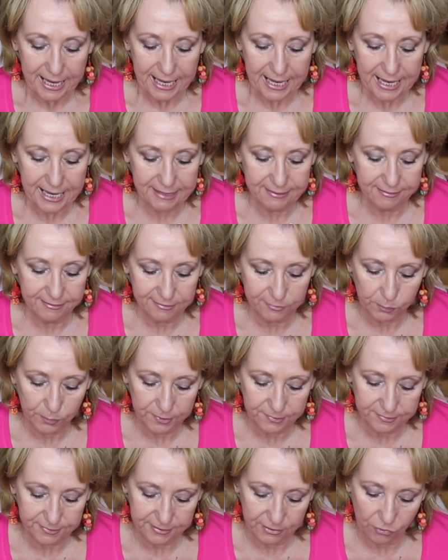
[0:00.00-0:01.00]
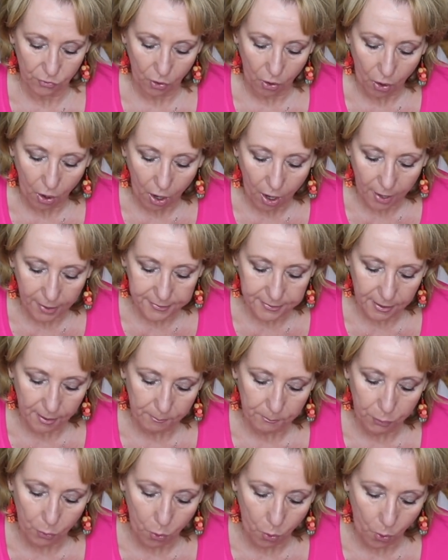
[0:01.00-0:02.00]
and this was their
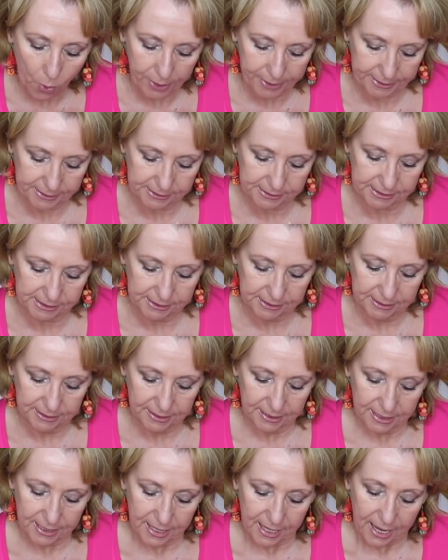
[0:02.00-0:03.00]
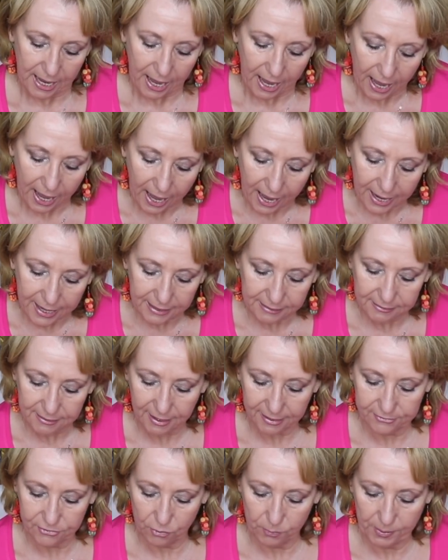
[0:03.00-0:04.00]
On Point
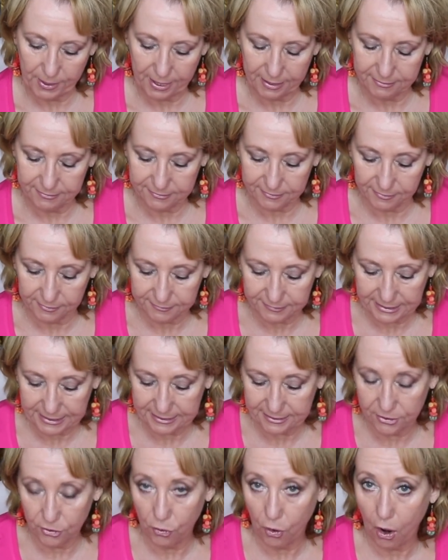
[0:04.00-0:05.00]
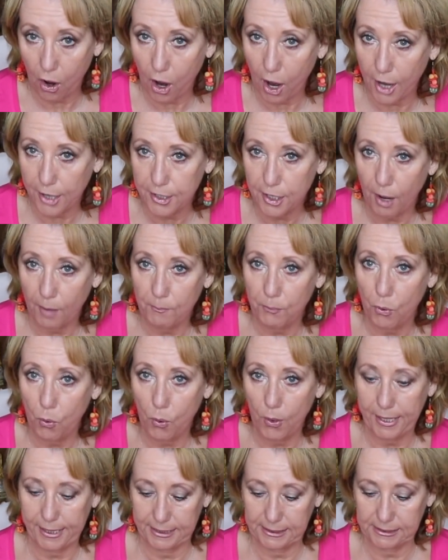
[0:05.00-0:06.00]
eyeliner pencils and they're on
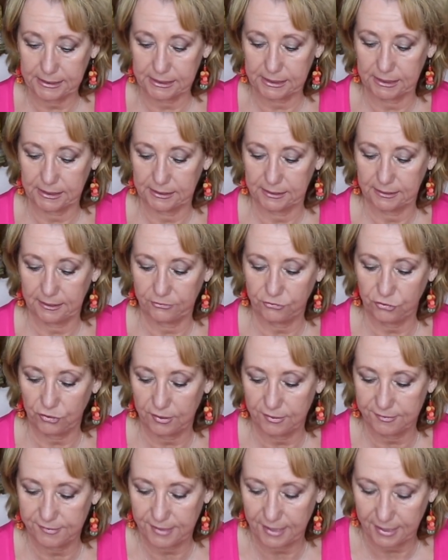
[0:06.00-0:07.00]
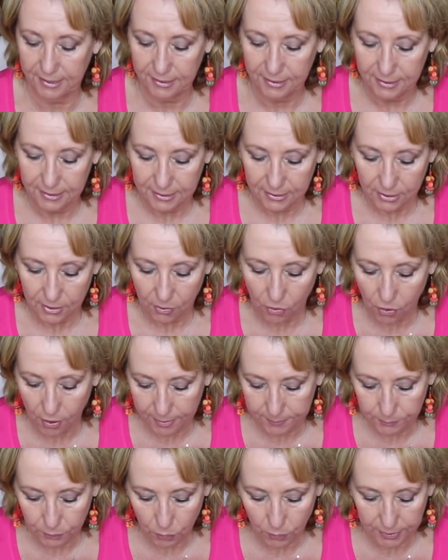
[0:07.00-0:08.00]
point, I shouldn't say
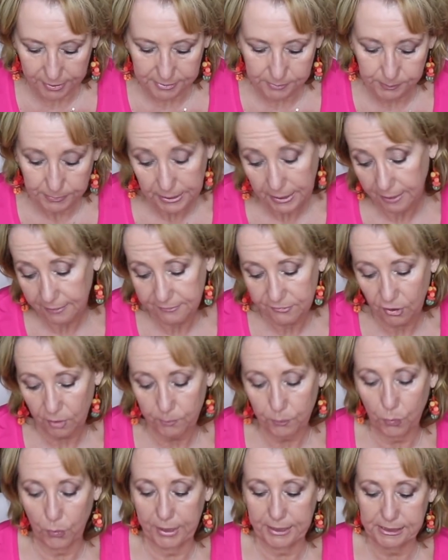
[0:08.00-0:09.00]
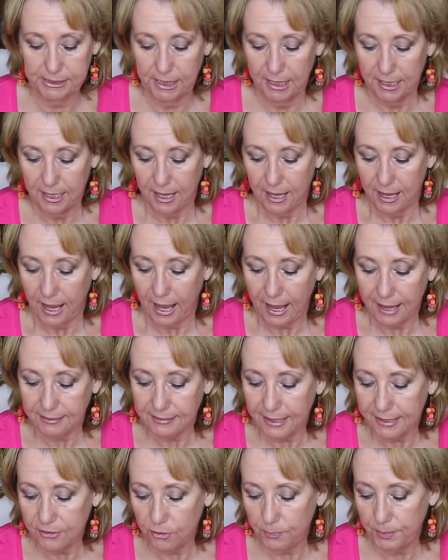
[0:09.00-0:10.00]
on point, but yeah, it's on point,
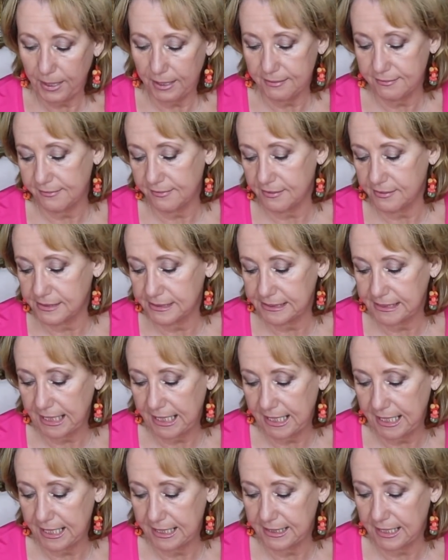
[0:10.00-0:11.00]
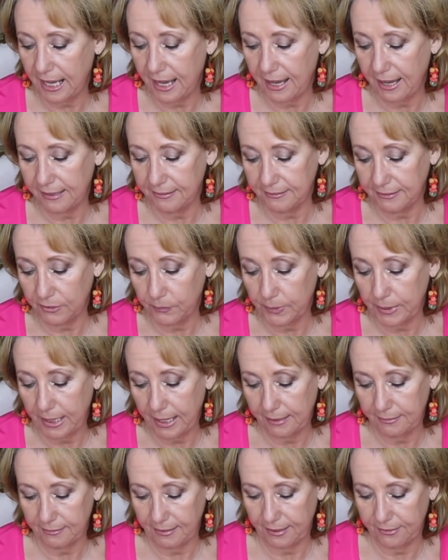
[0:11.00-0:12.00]
eyeliner pencils and eye, liquid
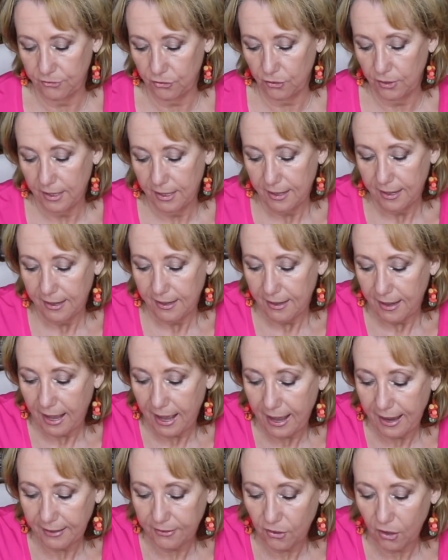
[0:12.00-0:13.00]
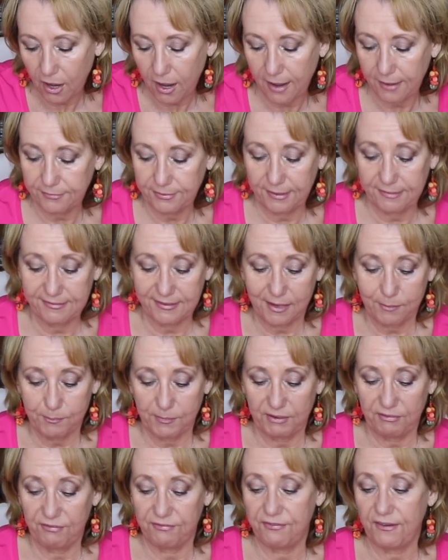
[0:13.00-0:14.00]
eyeliner. I got, they sent
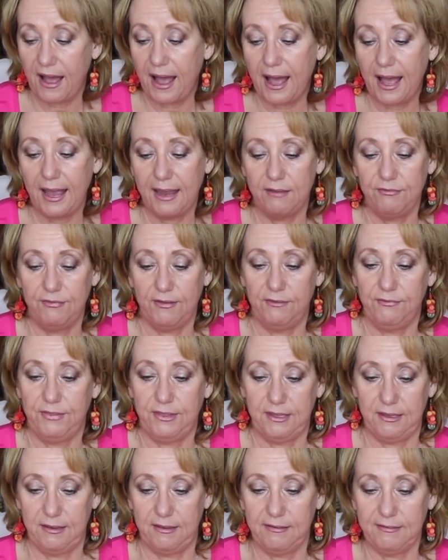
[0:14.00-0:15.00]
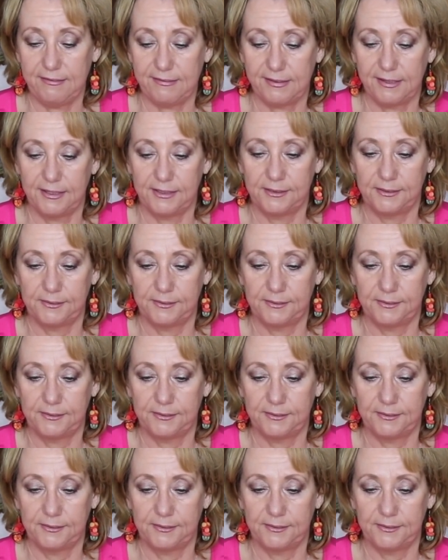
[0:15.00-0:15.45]
me five of these.